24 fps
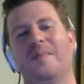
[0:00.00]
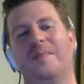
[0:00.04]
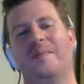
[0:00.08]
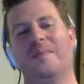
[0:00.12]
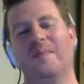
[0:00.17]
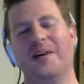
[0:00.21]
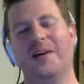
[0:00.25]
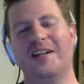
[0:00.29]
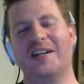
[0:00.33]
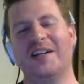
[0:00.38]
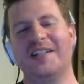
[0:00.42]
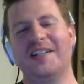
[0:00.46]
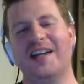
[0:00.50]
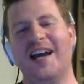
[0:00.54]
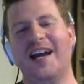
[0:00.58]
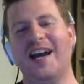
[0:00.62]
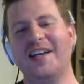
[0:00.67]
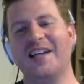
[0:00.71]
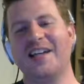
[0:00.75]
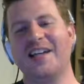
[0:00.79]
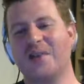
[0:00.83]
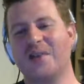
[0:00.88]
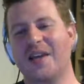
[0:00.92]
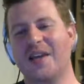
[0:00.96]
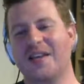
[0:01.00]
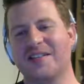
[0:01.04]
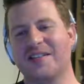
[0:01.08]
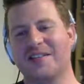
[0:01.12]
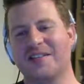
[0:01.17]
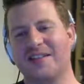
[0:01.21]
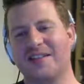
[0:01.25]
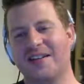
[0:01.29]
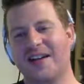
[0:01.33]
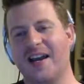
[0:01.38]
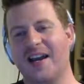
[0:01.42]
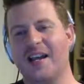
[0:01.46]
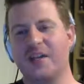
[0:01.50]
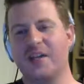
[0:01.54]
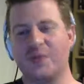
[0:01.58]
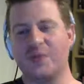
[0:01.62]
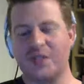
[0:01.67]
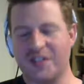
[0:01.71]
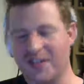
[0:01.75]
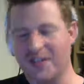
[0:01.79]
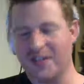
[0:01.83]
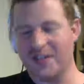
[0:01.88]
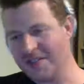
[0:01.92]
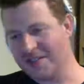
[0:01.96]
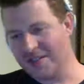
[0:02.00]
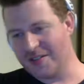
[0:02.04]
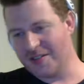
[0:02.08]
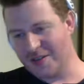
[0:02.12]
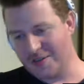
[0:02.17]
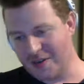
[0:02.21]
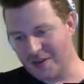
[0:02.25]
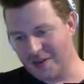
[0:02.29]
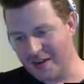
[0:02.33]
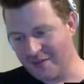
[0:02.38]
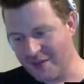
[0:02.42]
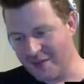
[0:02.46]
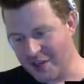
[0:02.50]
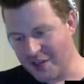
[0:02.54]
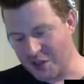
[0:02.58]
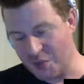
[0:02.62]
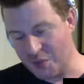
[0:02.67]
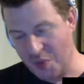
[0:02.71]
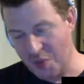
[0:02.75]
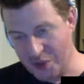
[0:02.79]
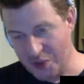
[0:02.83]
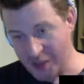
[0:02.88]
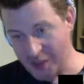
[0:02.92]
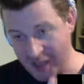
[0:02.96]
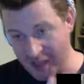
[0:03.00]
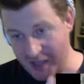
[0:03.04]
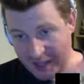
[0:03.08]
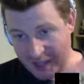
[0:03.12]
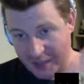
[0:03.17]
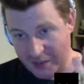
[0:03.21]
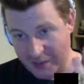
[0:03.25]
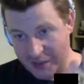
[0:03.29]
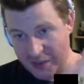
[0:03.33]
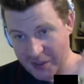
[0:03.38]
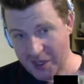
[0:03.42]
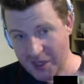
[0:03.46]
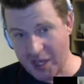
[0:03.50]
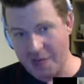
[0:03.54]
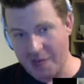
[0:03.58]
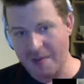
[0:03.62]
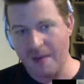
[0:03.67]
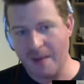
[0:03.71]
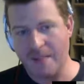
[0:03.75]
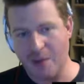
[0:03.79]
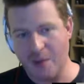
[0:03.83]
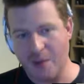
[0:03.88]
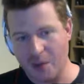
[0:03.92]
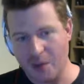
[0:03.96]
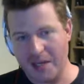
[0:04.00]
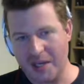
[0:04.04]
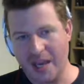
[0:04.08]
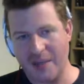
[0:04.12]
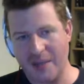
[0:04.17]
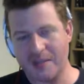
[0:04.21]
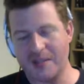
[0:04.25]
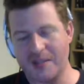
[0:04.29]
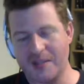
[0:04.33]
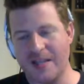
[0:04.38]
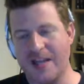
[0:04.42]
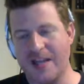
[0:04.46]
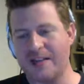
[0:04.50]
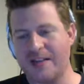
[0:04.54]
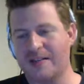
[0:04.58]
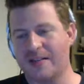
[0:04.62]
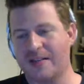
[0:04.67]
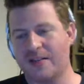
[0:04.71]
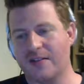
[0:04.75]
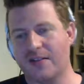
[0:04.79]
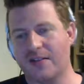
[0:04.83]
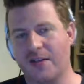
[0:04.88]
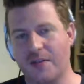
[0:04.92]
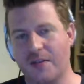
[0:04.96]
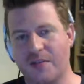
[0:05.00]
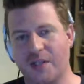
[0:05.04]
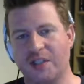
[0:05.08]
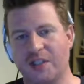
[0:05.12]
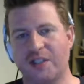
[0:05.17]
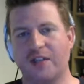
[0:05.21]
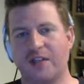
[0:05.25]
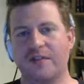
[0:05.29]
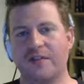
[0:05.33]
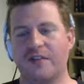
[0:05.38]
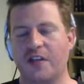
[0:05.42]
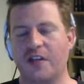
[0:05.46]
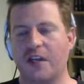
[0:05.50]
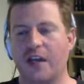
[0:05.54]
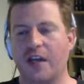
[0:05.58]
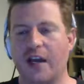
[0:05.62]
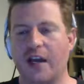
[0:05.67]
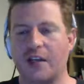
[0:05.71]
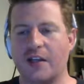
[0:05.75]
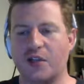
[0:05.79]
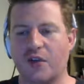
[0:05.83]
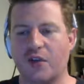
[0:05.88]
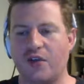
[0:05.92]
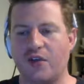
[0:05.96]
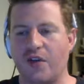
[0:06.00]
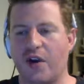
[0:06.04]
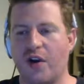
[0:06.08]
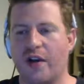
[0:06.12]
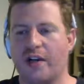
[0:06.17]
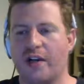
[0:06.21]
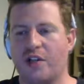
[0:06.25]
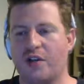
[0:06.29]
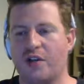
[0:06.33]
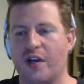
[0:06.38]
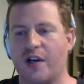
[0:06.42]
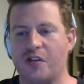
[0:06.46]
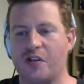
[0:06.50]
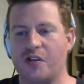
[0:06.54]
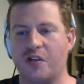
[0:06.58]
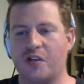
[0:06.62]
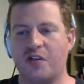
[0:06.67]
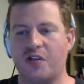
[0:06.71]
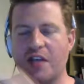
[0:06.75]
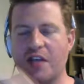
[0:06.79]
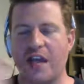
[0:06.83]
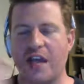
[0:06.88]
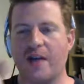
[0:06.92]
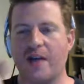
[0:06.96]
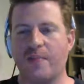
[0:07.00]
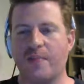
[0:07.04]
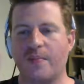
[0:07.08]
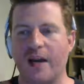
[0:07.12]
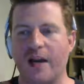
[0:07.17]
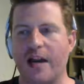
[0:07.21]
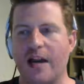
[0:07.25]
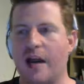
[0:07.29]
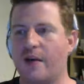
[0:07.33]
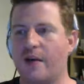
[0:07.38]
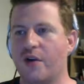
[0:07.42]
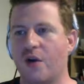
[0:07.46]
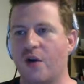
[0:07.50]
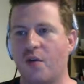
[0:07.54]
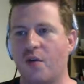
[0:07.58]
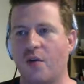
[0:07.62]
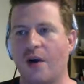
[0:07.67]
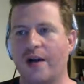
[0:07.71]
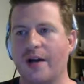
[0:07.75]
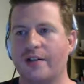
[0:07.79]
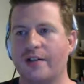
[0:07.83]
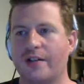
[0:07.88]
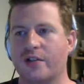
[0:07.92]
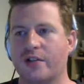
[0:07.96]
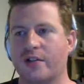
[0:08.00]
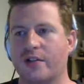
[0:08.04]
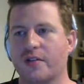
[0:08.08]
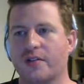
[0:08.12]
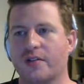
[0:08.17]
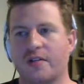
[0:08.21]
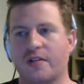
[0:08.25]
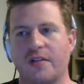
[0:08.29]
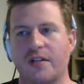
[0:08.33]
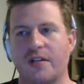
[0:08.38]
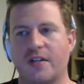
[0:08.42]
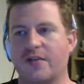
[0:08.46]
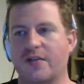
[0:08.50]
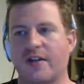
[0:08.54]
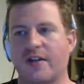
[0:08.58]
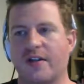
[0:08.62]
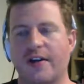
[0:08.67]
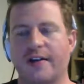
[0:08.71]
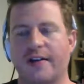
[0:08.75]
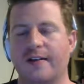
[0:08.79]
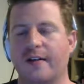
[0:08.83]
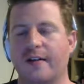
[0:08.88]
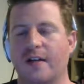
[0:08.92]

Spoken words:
But as you guessed tonight, since it's the three of us, most likely we're talking about board games, and that is the subject of tonight. So if you're not interested, just hang up right now. Don't watch. It's fine.